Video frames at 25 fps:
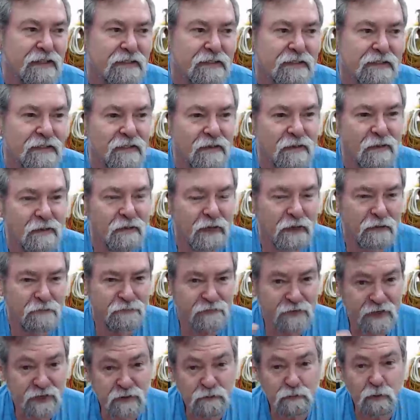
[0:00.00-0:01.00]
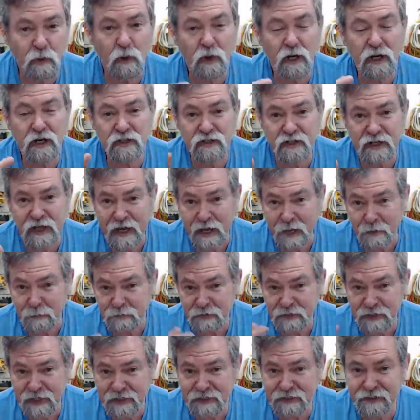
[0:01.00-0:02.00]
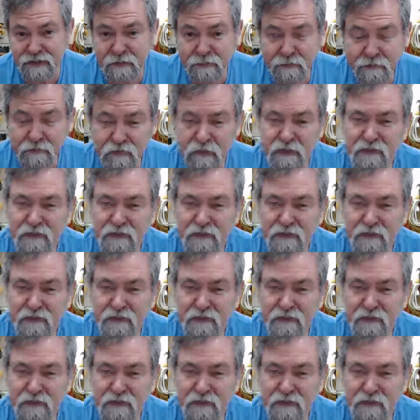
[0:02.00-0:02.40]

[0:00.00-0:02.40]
So Facebook has updated.